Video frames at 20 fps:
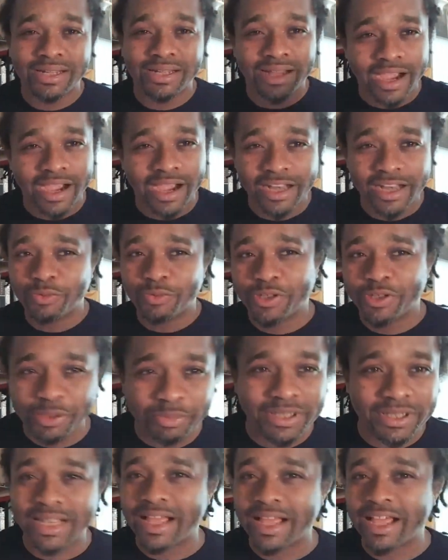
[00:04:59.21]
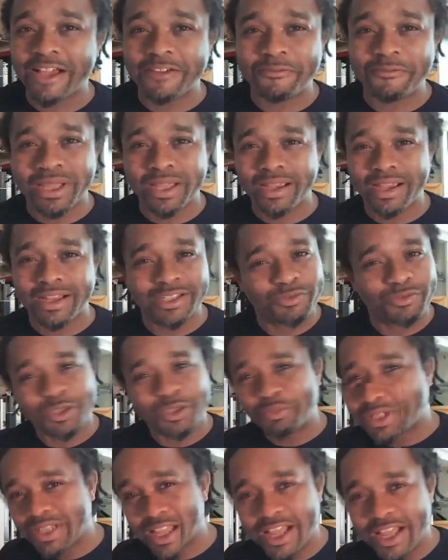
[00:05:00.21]
I just wanted to be live, man. I just
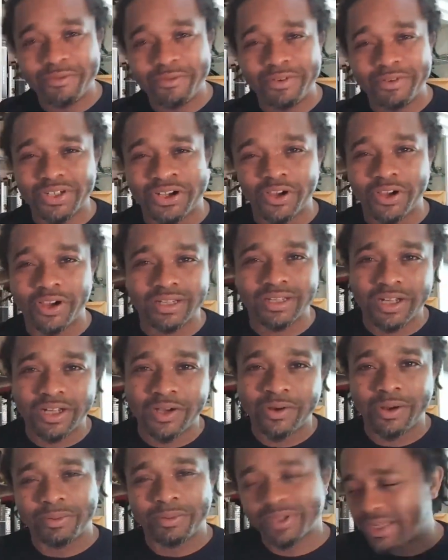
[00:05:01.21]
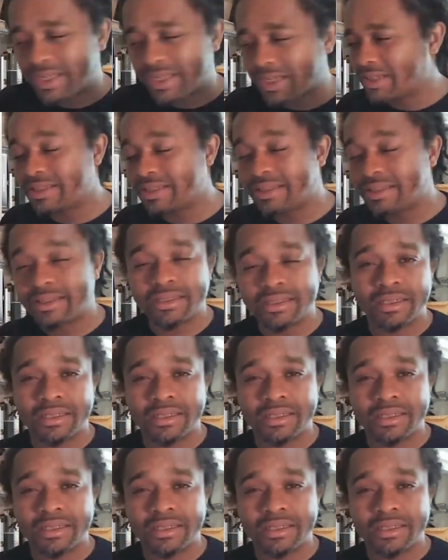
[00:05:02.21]
wanted to be live with y'all. You know, I'm kicking it.